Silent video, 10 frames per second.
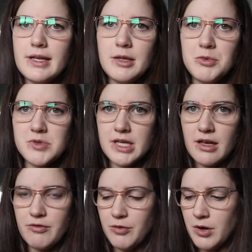keep using
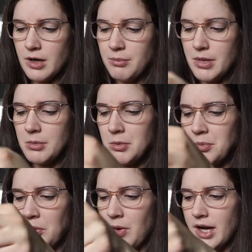it for baby
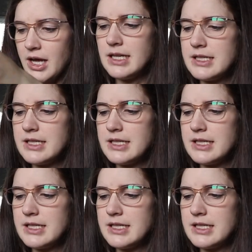boy.